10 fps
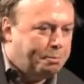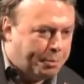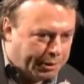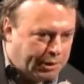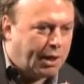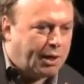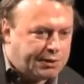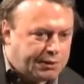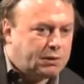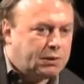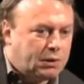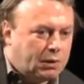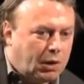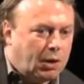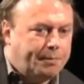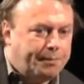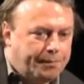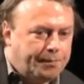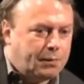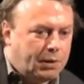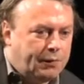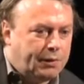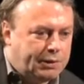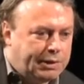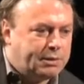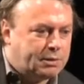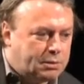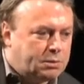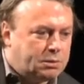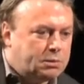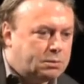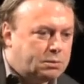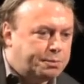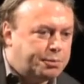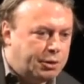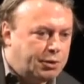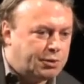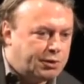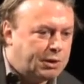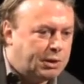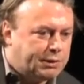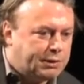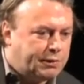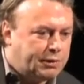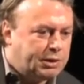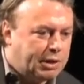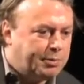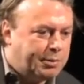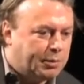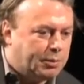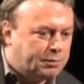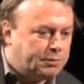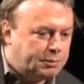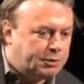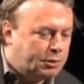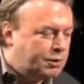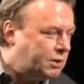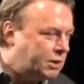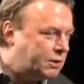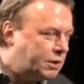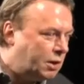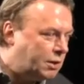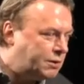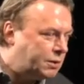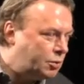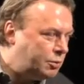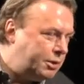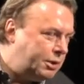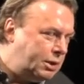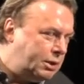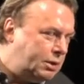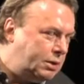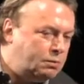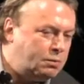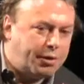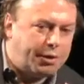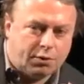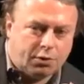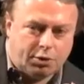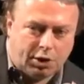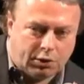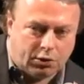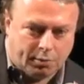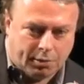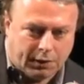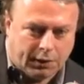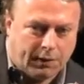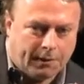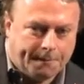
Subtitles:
But yes, if it didn't produce results, if it didn't get people to loosen their tongues, there would be nothing to object to about it.